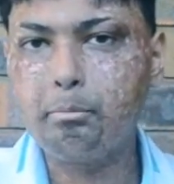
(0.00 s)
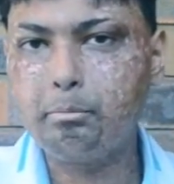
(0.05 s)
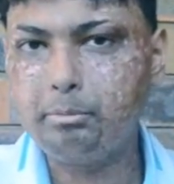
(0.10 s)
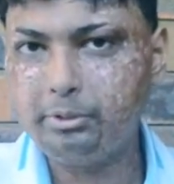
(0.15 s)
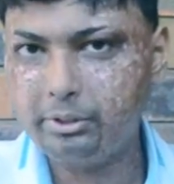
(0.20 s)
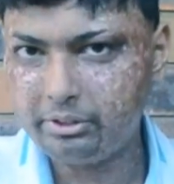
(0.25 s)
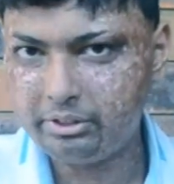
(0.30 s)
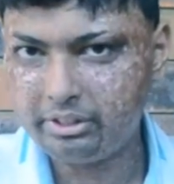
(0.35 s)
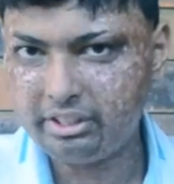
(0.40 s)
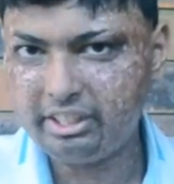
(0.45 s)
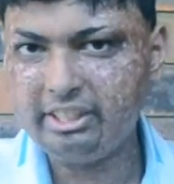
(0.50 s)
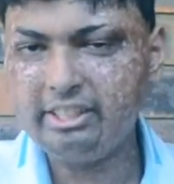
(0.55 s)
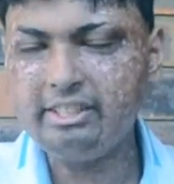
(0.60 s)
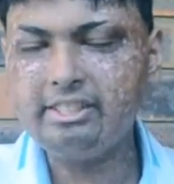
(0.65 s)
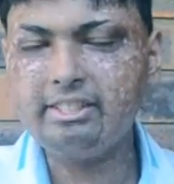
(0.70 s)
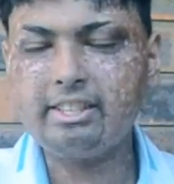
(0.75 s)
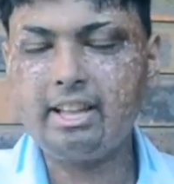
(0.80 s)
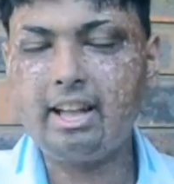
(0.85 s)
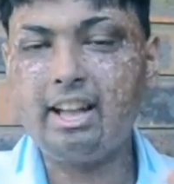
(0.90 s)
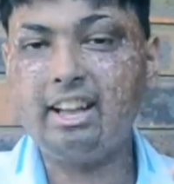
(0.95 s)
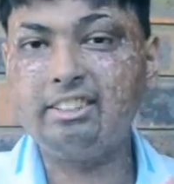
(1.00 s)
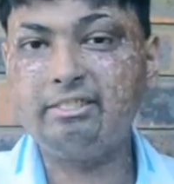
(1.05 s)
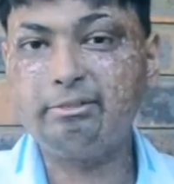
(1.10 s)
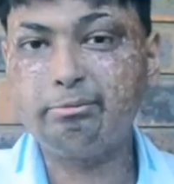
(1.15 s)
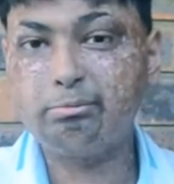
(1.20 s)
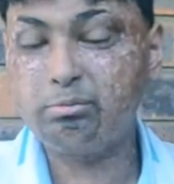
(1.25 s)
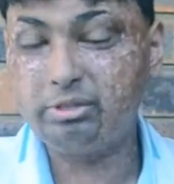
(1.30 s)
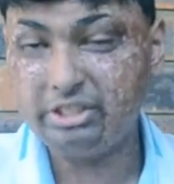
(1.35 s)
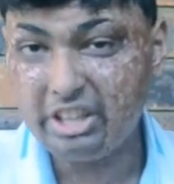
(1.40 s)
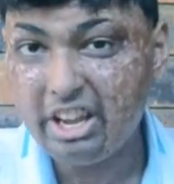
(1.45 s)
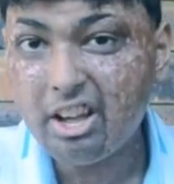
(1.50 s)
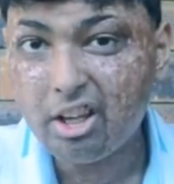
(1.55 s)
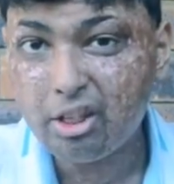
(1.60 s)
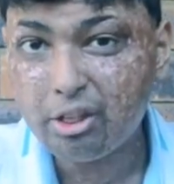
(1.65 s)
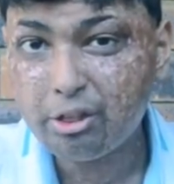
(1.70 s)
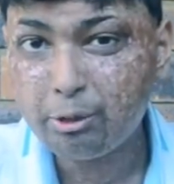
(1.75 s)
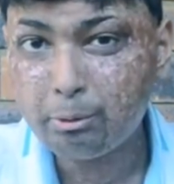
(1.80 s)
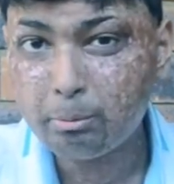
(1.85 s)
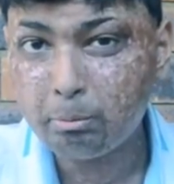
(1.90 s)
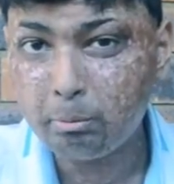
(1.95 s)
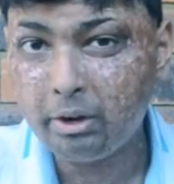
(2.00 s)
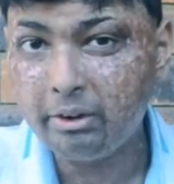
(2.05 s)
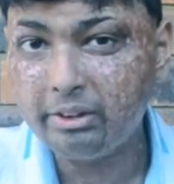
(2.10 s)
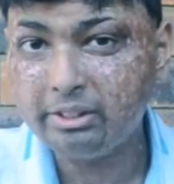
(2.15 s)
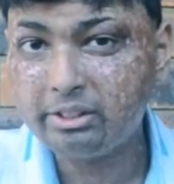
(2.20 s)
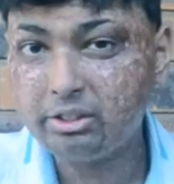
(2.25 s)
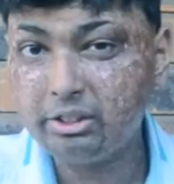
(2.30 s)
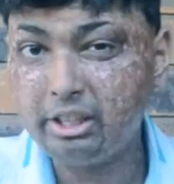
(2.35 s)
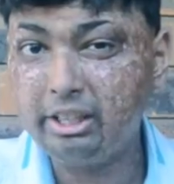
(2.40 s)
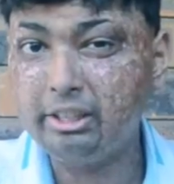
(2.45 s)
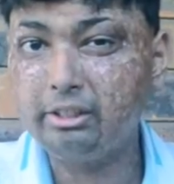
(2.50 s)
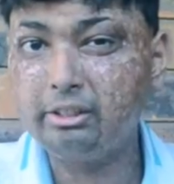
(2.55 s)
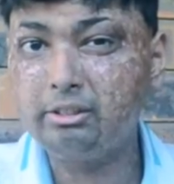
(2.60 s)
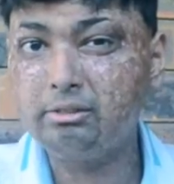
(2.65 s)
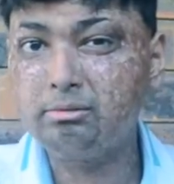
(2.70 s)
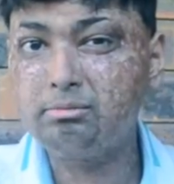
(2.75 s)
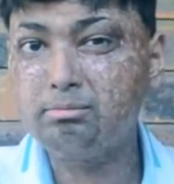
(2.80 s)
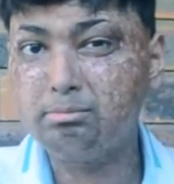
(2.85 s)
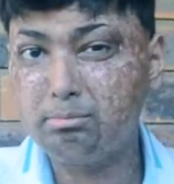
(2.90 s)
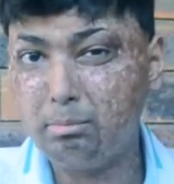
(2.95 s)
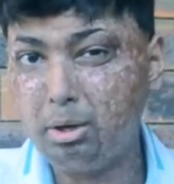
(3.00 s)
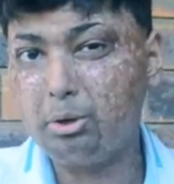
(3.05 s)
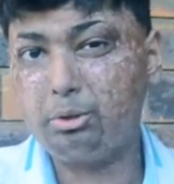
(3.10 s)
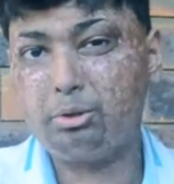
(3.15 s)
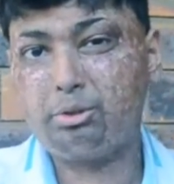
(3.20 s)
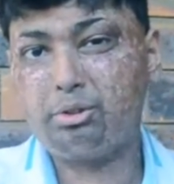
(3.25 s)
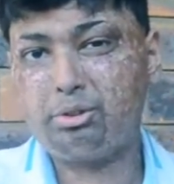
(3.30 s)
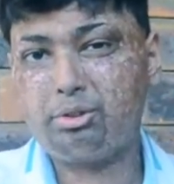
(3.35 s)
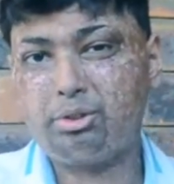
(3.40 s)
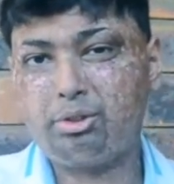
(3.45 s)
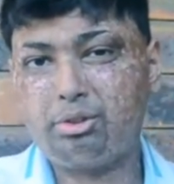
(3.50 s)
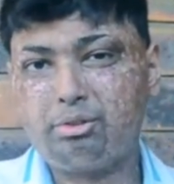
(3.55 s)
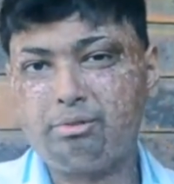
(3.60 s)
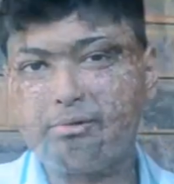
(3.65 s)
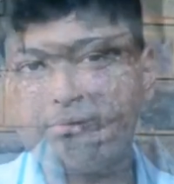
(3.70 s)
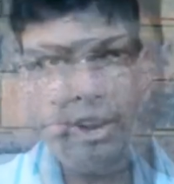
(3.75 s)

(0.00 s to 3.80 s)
disease, and death where it's needed most.